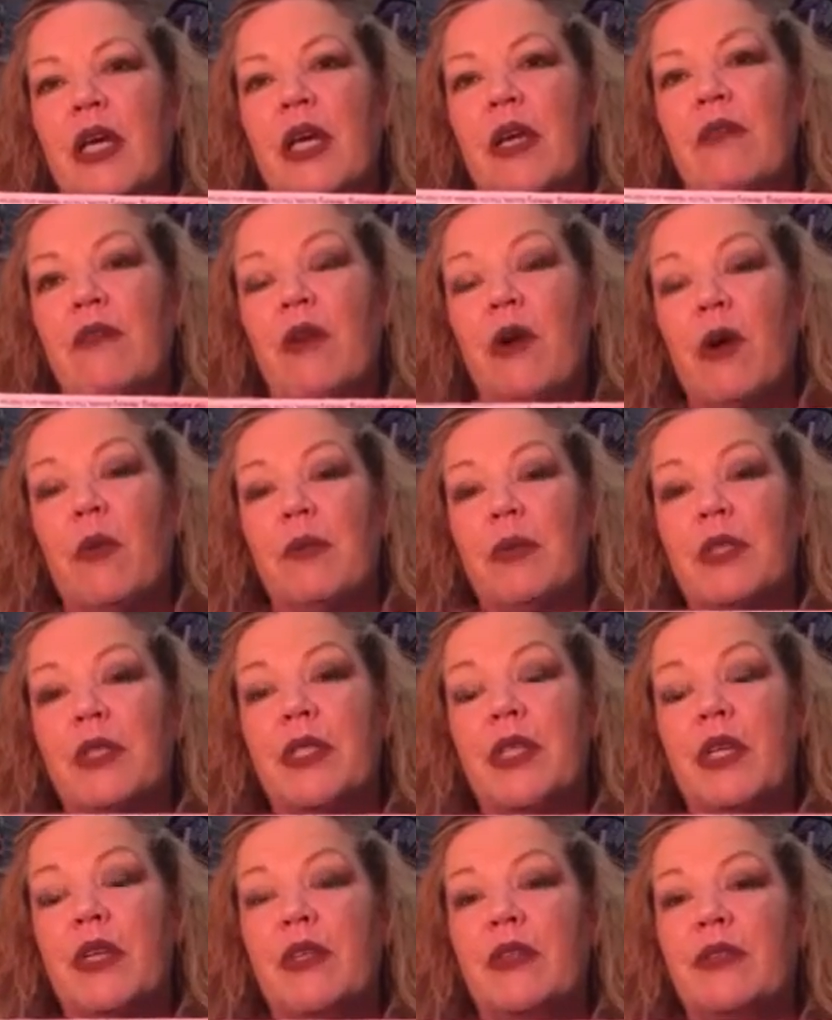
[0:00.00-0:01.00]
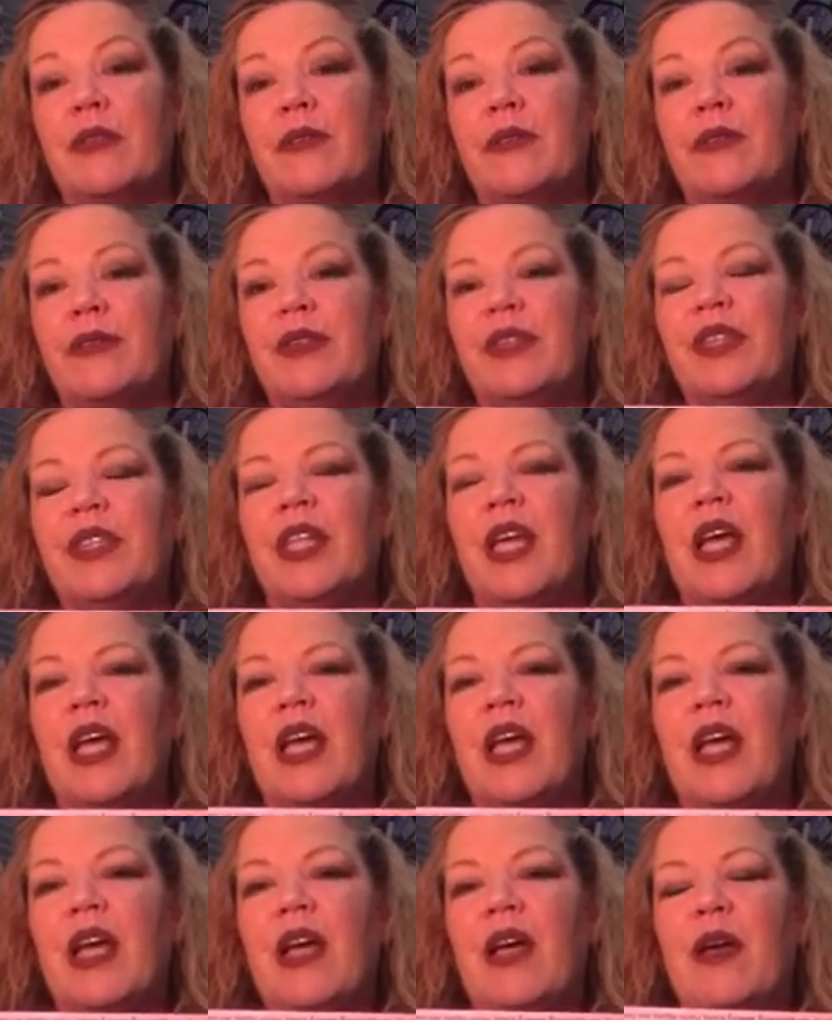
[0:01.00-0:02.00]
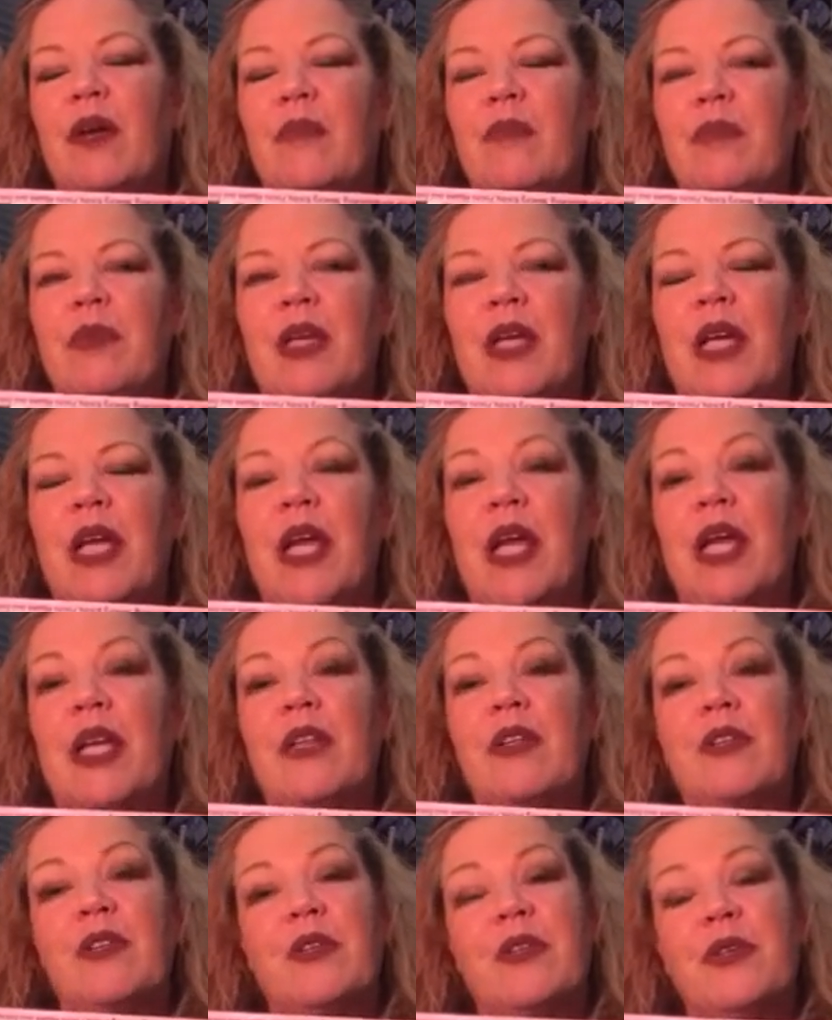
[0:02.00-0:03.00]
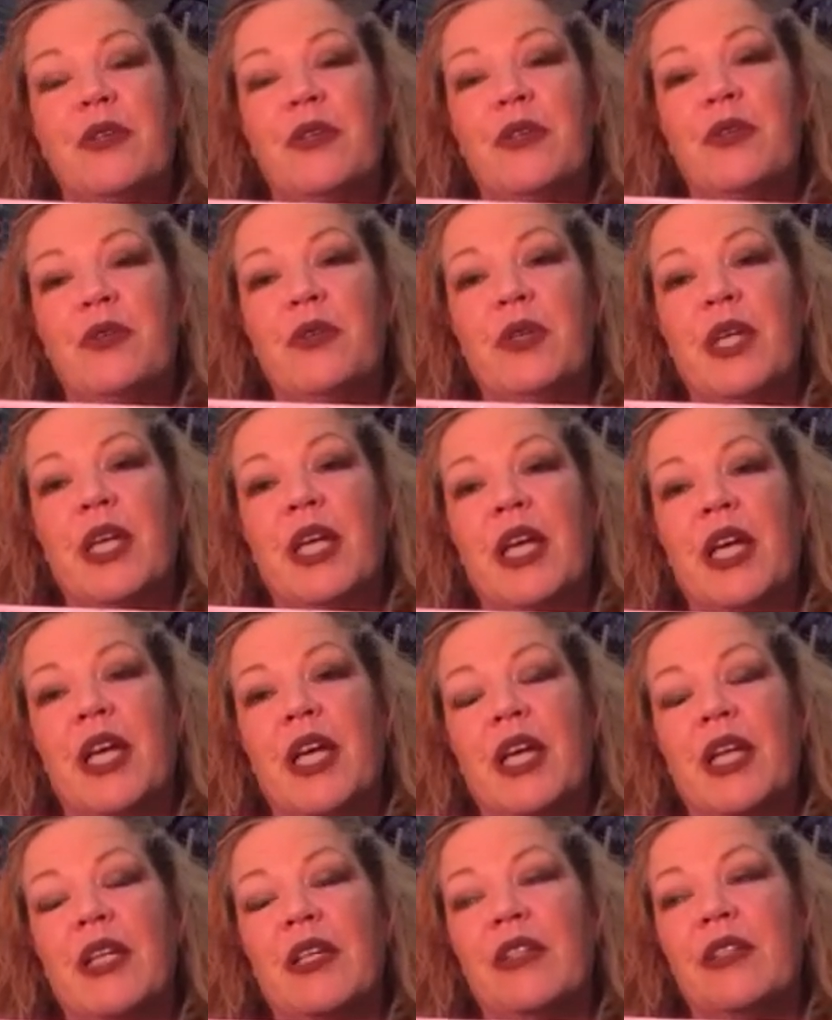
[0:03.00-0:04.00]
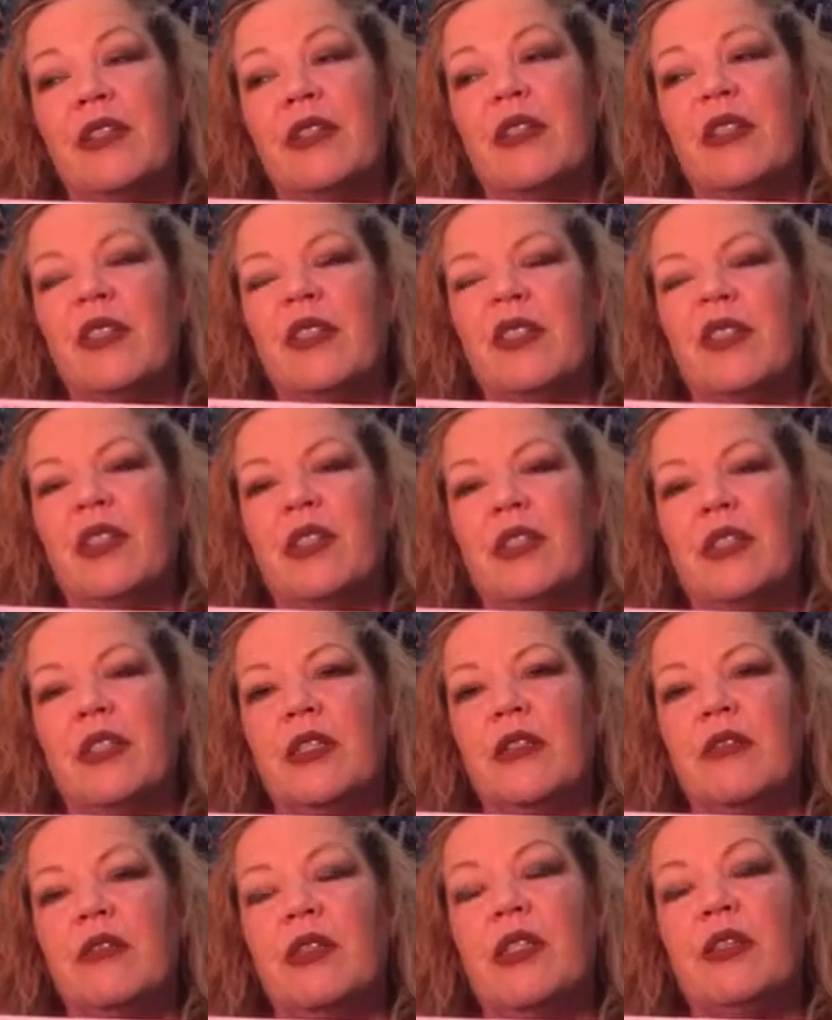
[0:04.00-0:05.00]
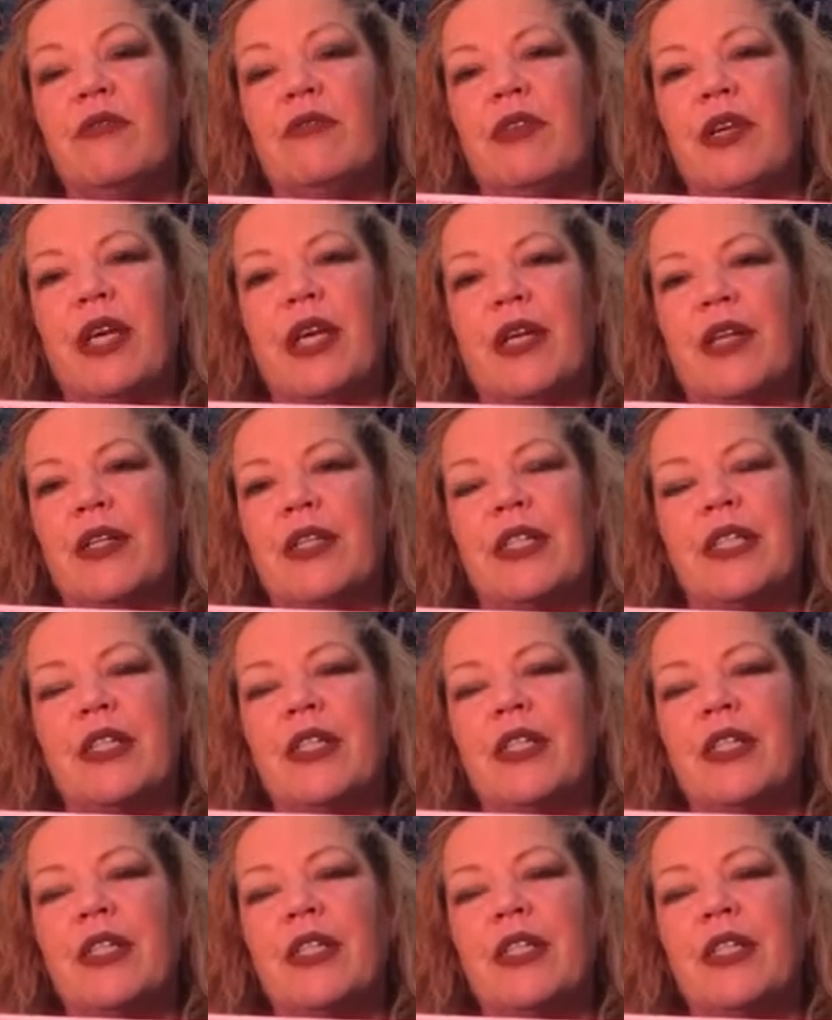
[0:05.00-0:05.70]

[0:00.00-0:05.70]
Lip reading: I have carpal tunnel. And I had the surgery, and it failed.